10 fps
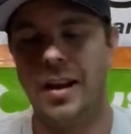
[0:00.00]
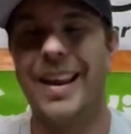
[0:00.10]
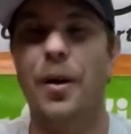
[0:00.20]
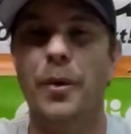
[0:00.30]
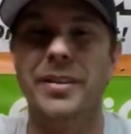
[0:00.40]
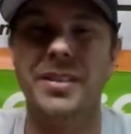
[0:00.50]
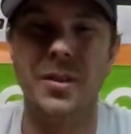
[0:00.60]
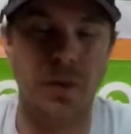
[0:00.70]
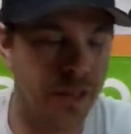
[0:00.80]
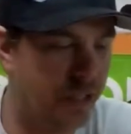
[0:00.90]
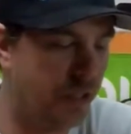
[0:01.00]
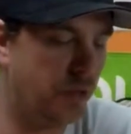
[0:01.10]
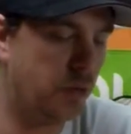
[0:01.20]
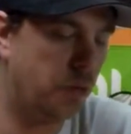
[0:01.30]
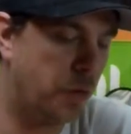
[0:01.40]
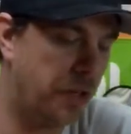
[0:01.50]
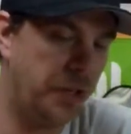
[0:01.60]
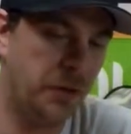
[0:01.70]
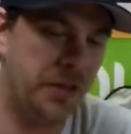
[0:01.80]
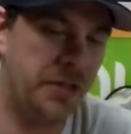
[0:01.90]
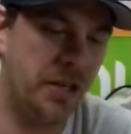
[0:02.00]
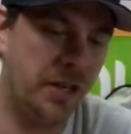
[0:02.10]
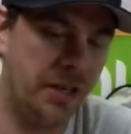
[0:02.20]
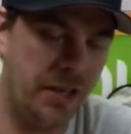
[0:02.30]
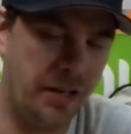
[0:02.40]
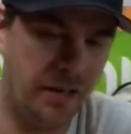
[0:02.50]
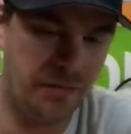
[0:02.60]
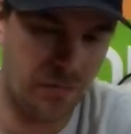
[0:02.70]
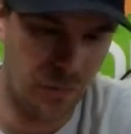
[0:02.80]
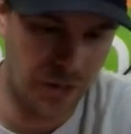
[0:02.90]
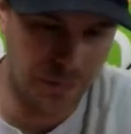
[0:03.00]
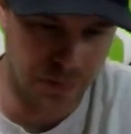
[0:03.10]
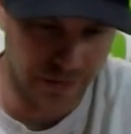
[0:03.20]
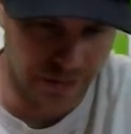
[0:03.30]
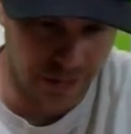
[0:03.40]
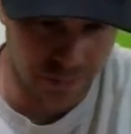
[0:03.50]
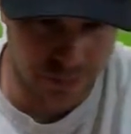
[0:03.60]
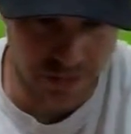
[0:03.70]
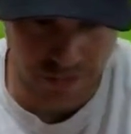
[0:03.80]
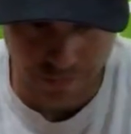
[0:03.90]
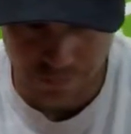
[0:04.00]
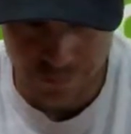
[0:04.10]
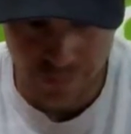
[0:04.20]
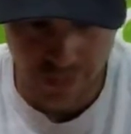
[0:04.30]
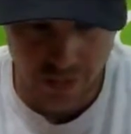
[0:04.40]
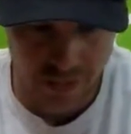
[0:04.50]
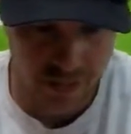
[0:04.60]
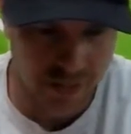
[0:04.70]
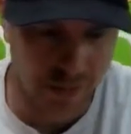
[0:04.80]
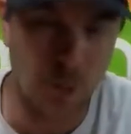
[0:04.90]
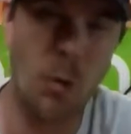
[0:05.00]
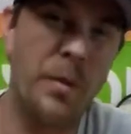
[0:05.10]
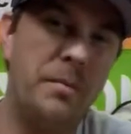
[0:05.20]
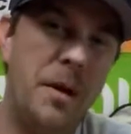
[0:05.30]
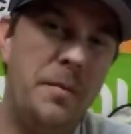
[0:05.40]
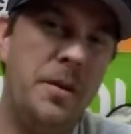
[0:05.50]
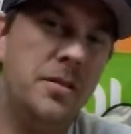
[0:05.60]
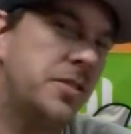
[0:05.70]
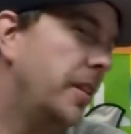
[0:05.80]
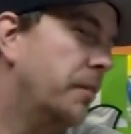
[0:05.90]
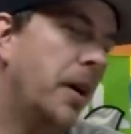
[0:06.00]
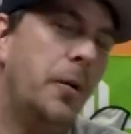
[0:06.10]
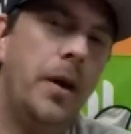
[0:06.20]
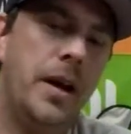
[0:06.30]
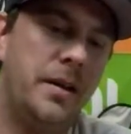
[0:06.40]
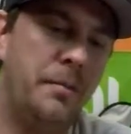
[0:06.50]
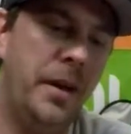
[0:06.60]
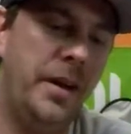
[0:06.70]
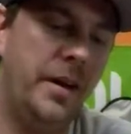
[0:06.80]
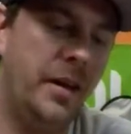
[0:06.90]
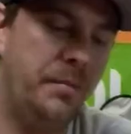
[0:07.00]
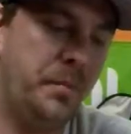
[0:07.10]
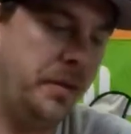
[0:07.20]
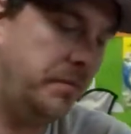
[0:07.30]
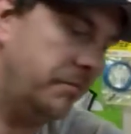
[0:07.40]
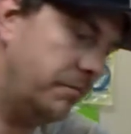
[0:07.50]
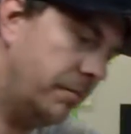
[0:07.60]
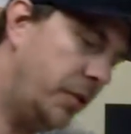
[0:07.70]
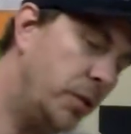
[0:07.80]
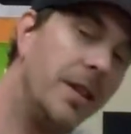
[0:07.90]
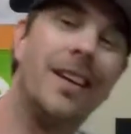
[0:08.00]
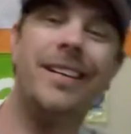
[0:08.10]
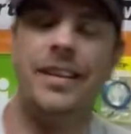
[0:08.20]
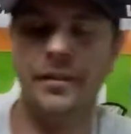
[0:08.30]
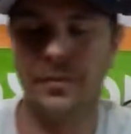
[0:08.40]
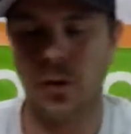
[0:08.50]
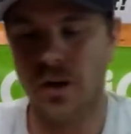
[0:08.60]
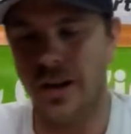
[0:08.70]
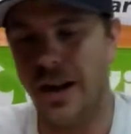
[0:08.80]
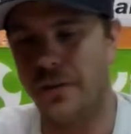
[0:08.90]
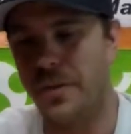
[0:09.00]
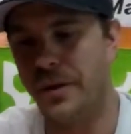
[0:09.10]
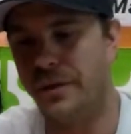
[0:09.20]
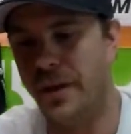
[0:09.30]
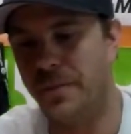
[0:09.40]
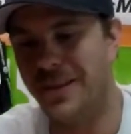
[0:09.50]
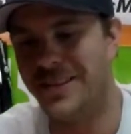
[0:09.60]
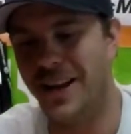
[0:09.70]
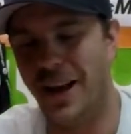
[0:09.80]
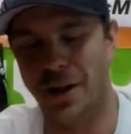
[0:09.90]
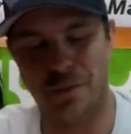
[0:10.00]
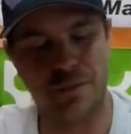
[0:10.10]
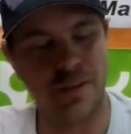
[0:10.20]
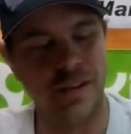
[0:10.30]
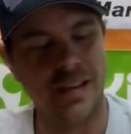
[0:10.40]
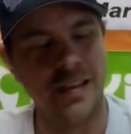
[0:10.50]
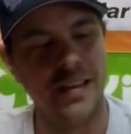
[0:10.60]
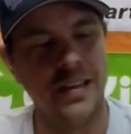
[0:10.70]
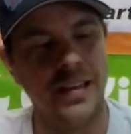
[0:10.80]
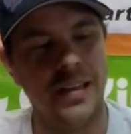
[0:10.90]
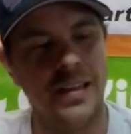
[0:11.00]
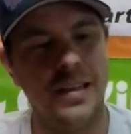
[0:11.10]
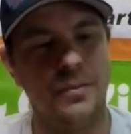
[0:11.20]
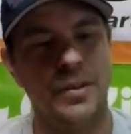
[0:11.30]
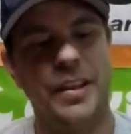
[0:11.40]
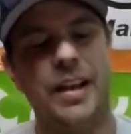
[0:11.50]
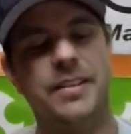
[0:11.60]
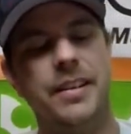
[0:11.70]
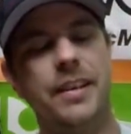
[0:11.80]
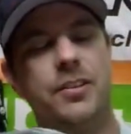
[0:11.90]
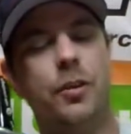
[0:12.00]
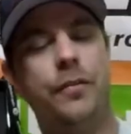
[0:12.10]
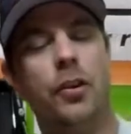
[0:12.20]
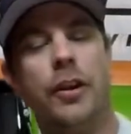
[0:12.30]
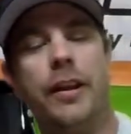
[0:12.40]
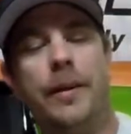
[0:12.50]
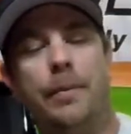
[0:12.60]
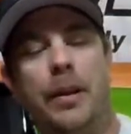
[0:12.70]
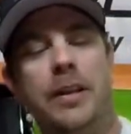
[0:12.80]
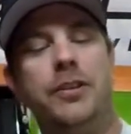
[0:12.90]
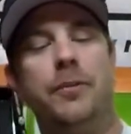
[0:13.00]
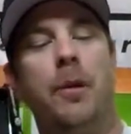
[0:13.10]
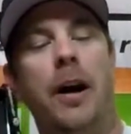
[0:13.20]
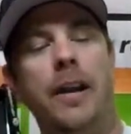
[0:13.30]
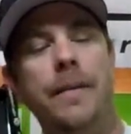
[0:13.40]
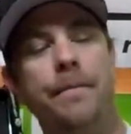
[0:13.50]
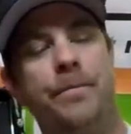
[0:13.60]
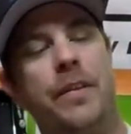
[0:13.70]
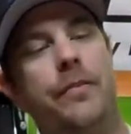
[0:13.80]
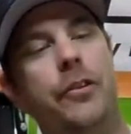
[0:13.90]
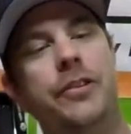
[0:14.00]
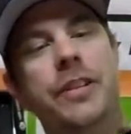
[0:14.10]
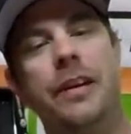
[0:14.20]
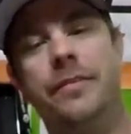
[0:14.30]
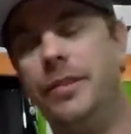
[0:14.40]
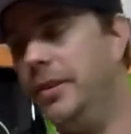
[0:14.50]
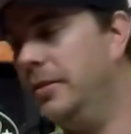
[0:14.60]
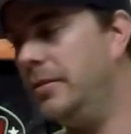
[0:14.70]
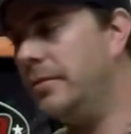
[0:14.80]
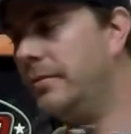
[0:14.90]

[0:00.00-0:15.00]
can't wait to see what you do with it, John, and really build it up. Or I'm hoping maybe you'll send it my way, I can paint it up and do a light kit for it and have a bit of fun myself. But that's it. So if you're looking at a Blazer body for your TF2,